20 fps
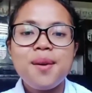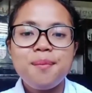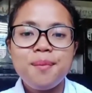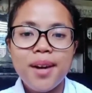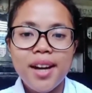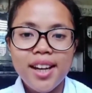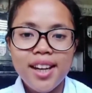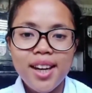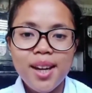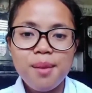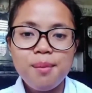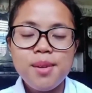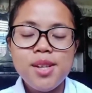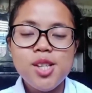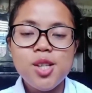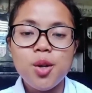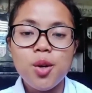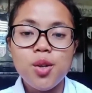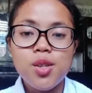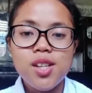My name
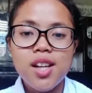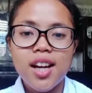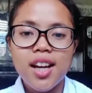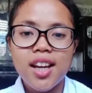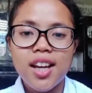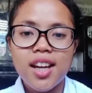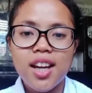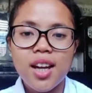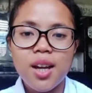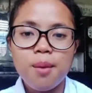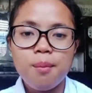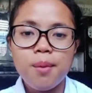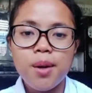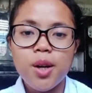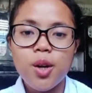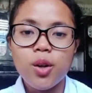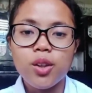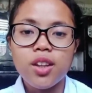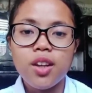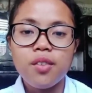is Rosalina
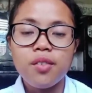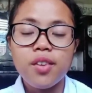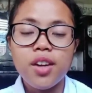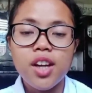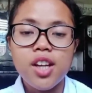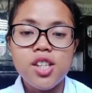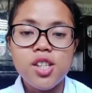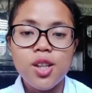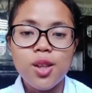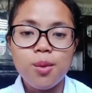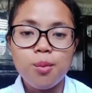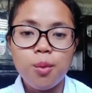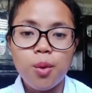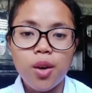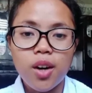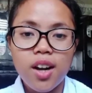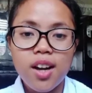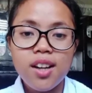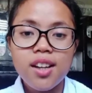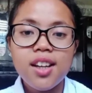Imelda Octaviana
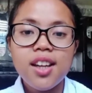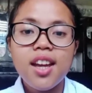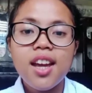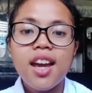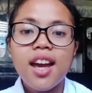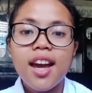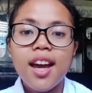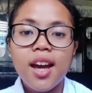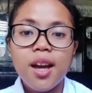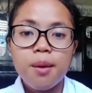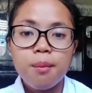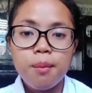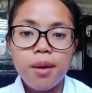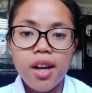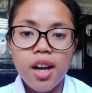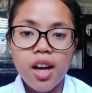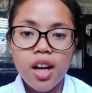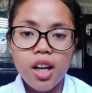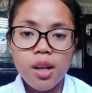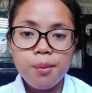Situmorang, and
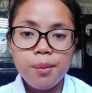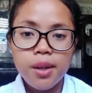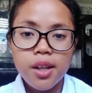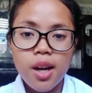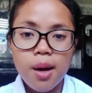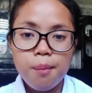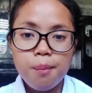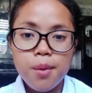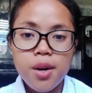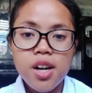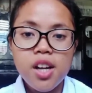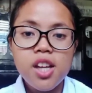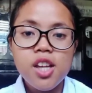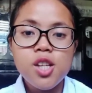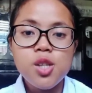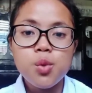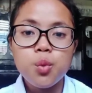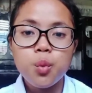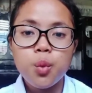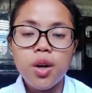my academic number
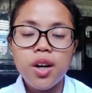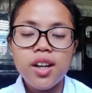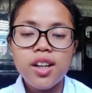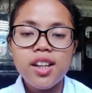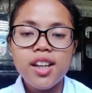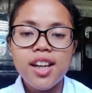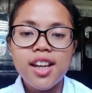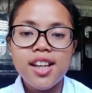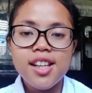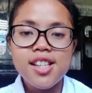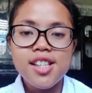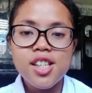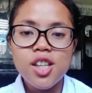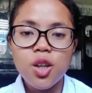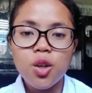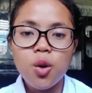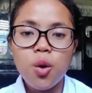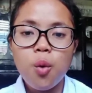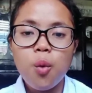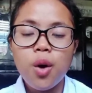is
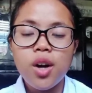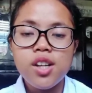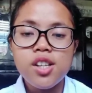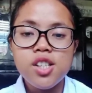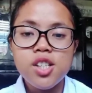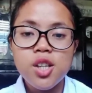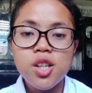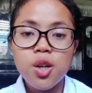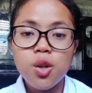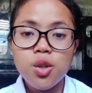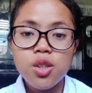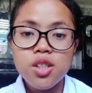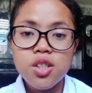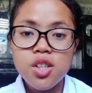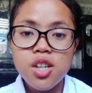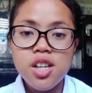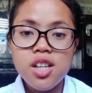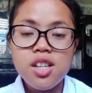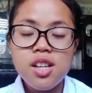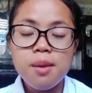
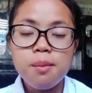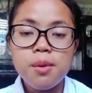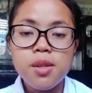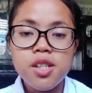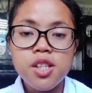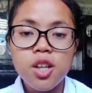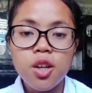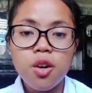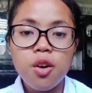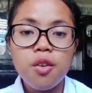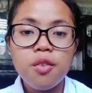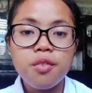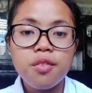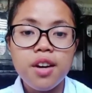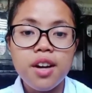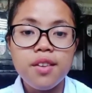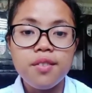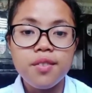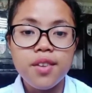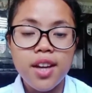
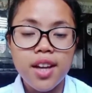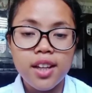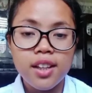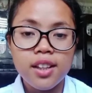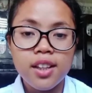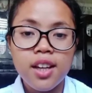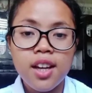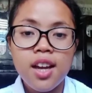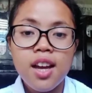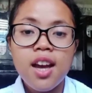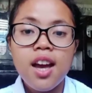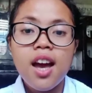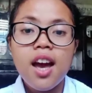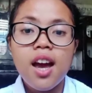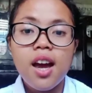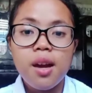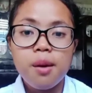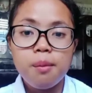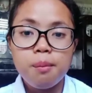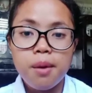
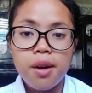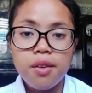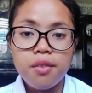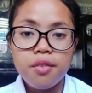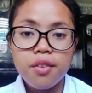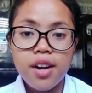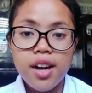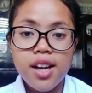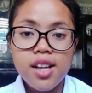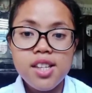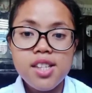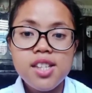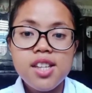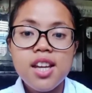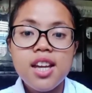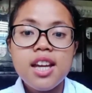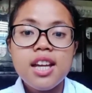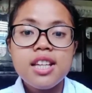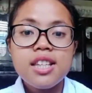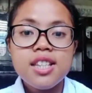18010300058. And my friends,
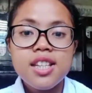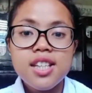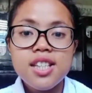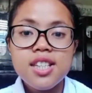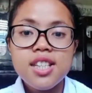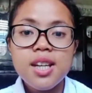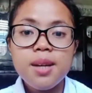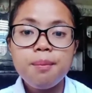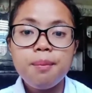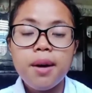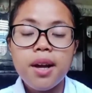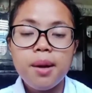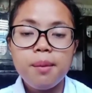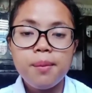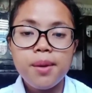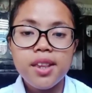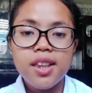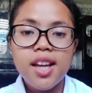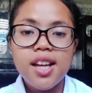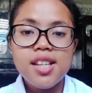Cici
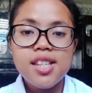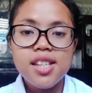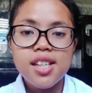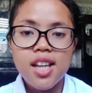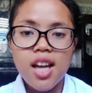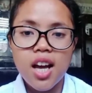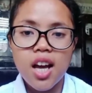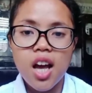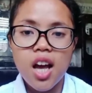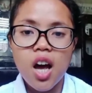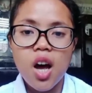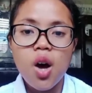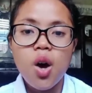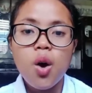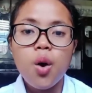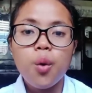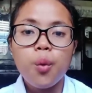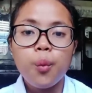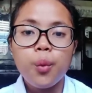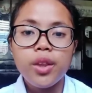Paramita Sinaga,
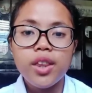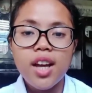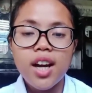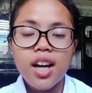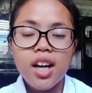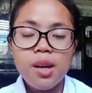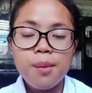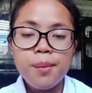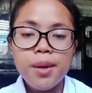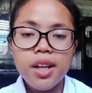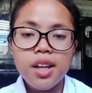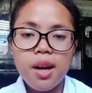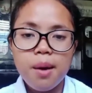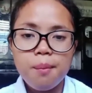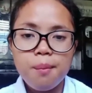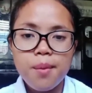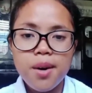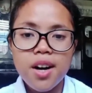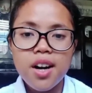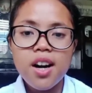with academic
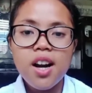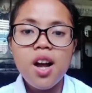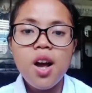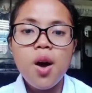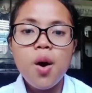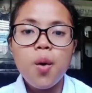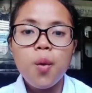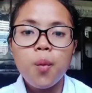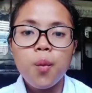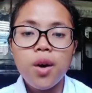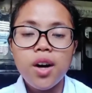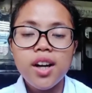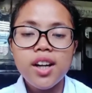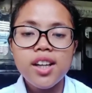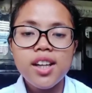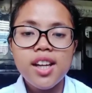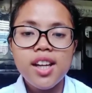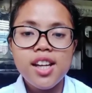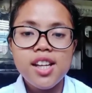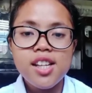number
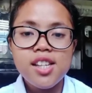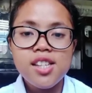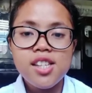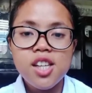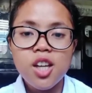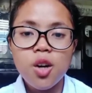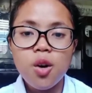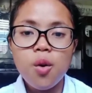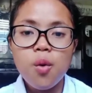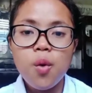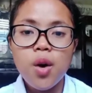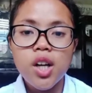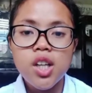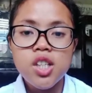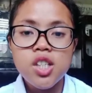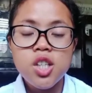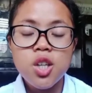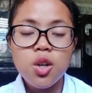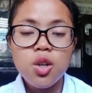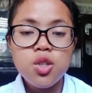
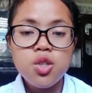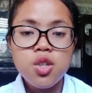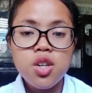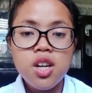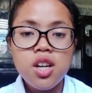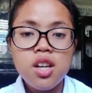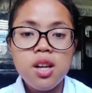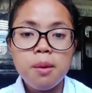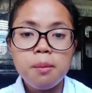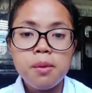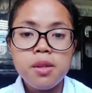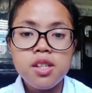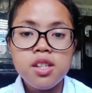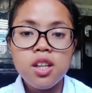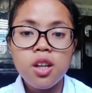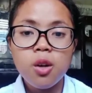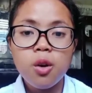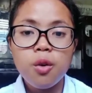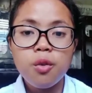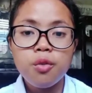
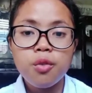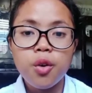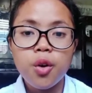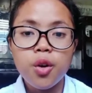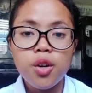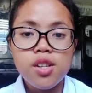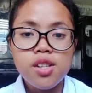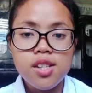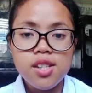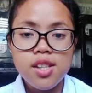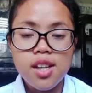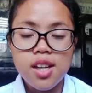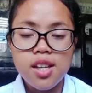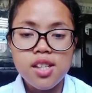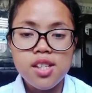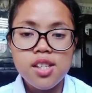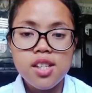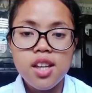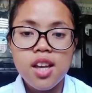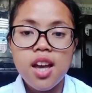18010300046.
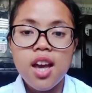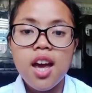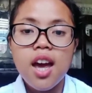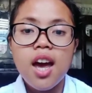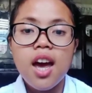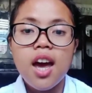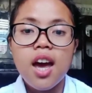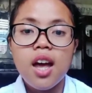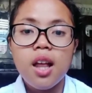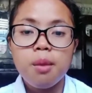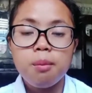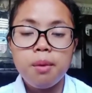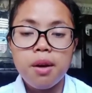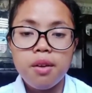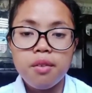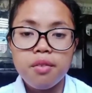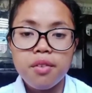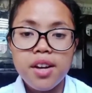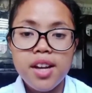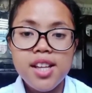And
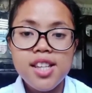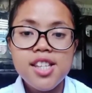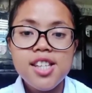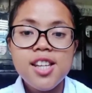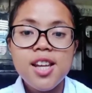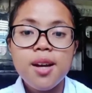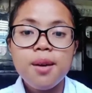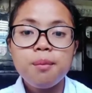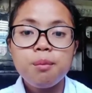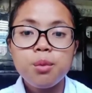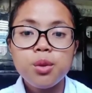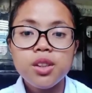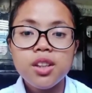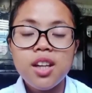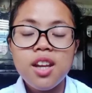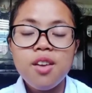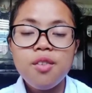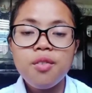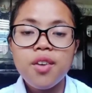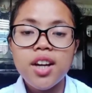my friends,
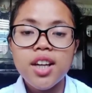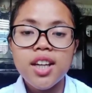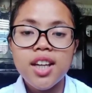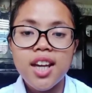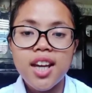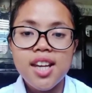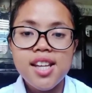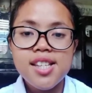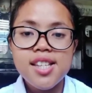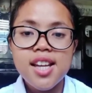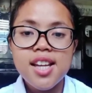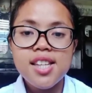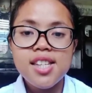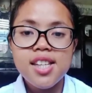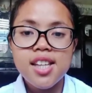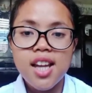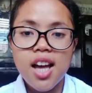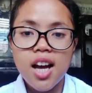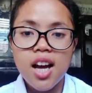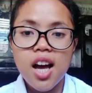Putri Faniarisa
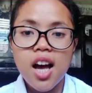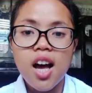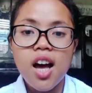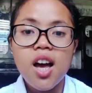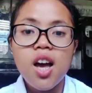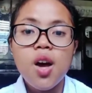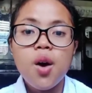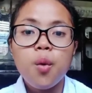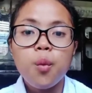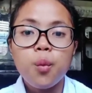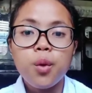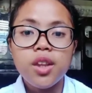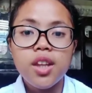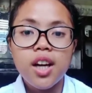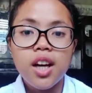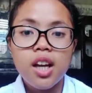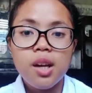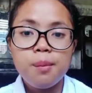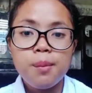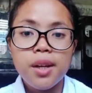Sinaga, with
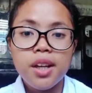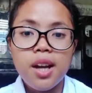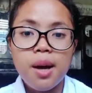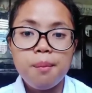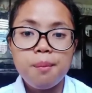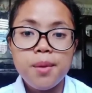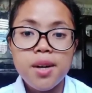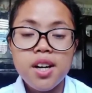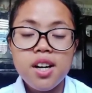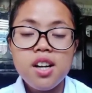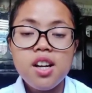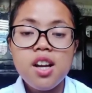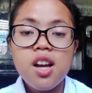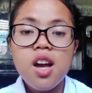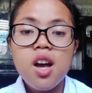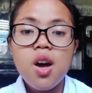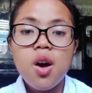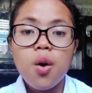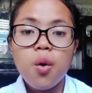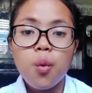academic number
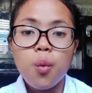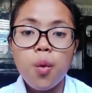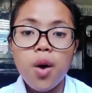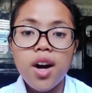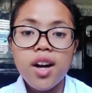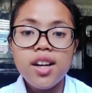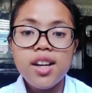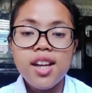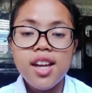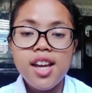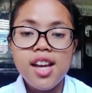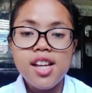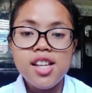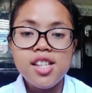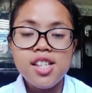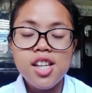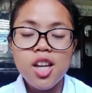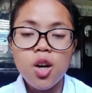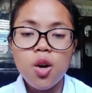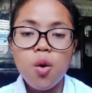
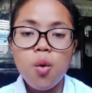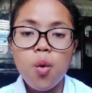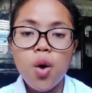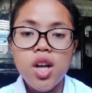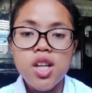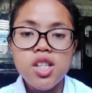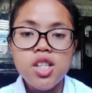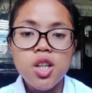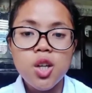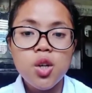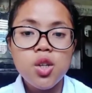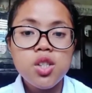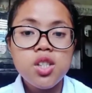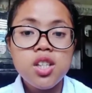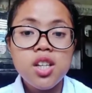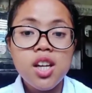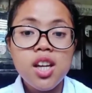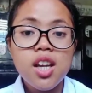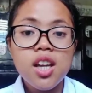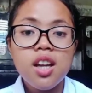
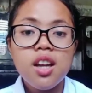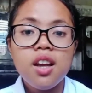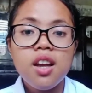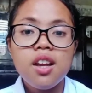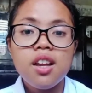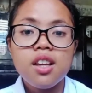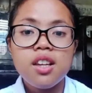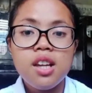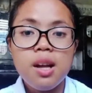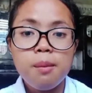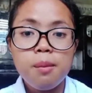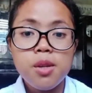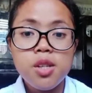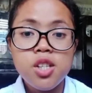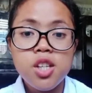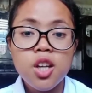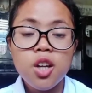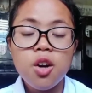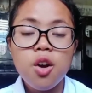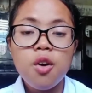
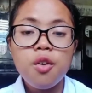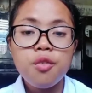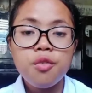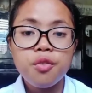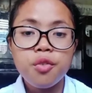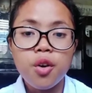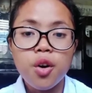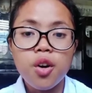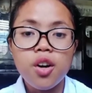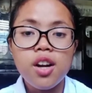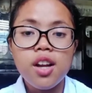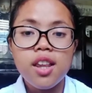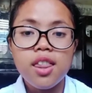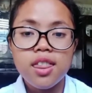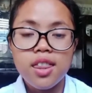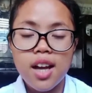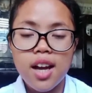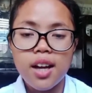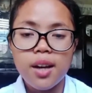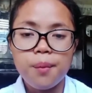
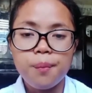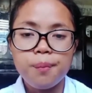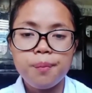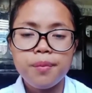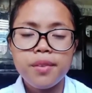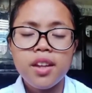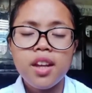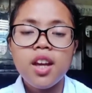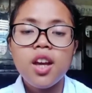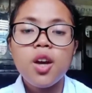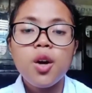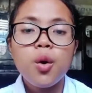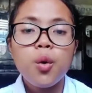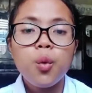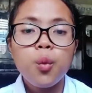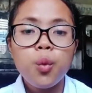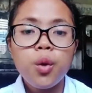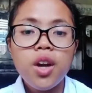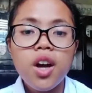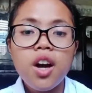18010300049.
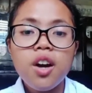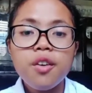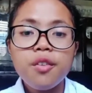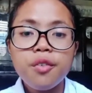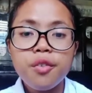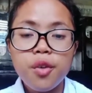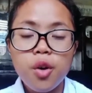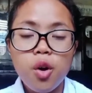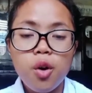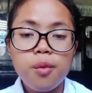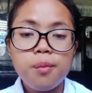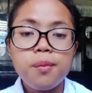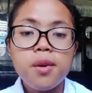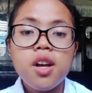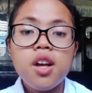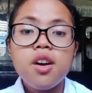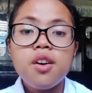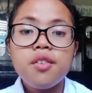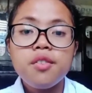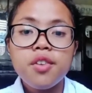We are from
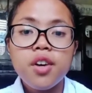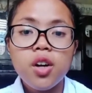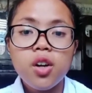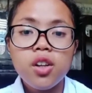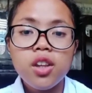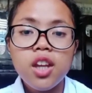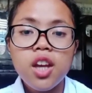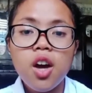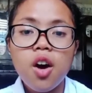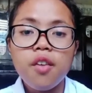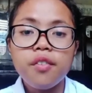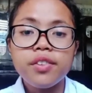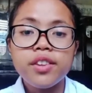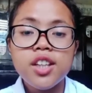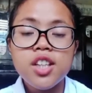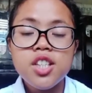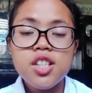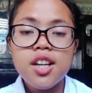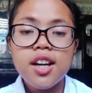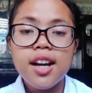Faculty of
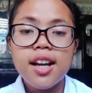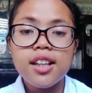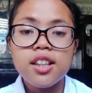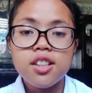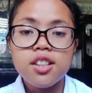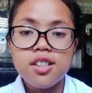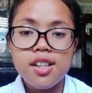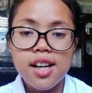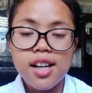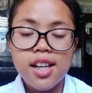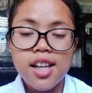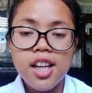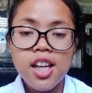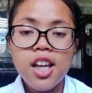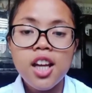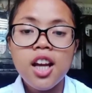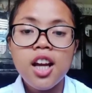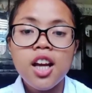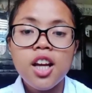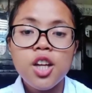Teacher and Trainee,
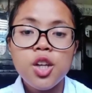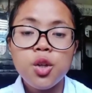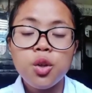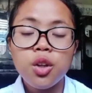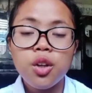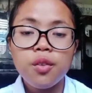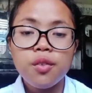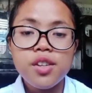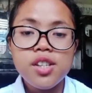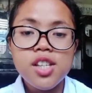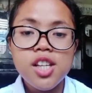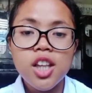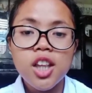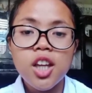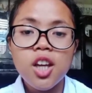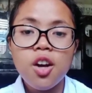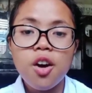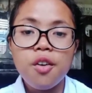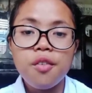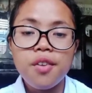
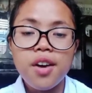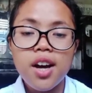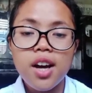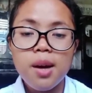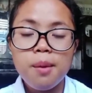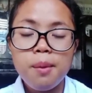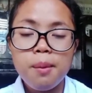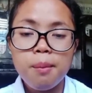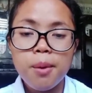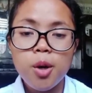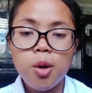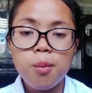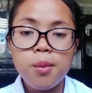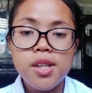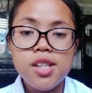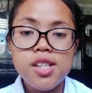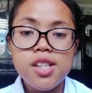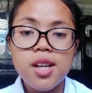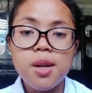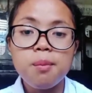University of HKBP
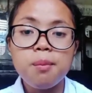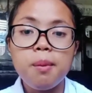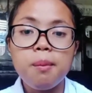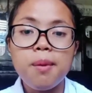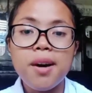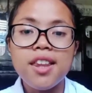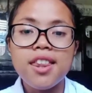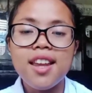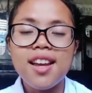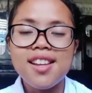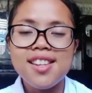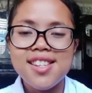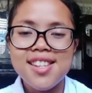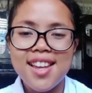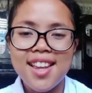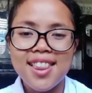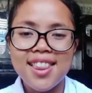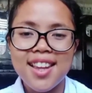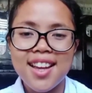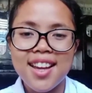Nomensen Pematang
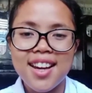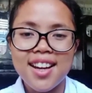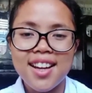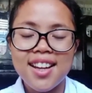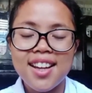Siantar.